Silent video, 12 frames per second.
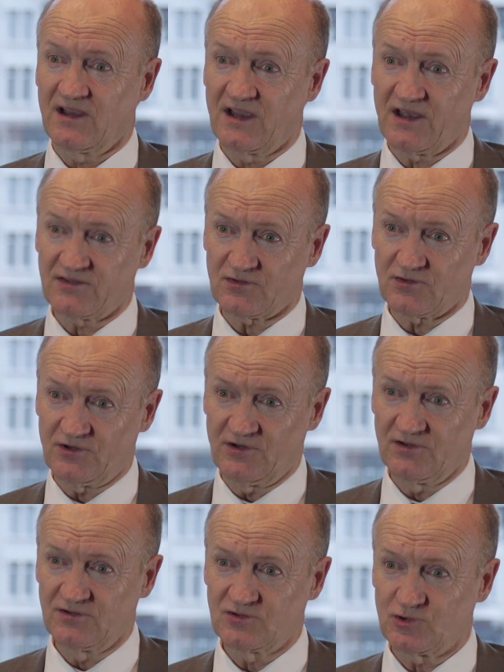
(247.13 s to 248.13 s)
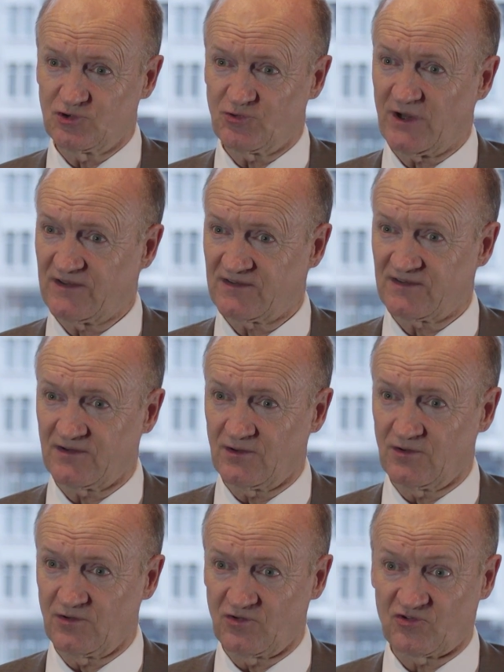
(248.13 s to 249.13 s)
gather to address
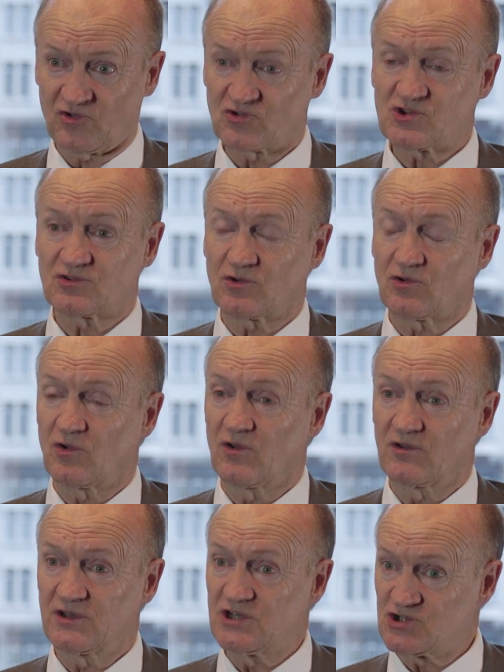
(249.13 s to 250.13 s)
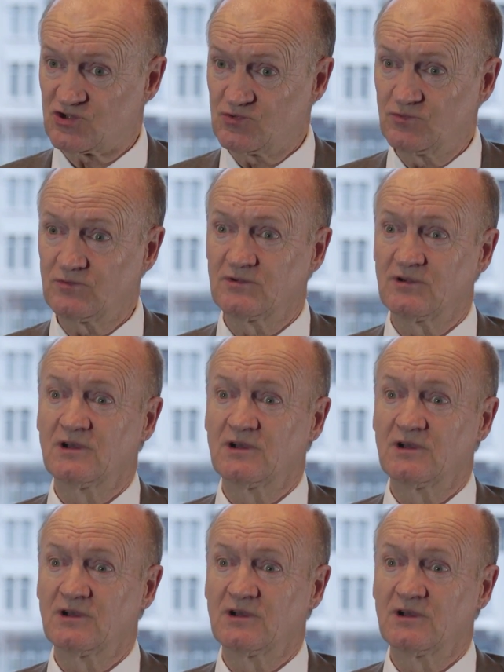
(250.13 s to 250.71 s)
a societal issue.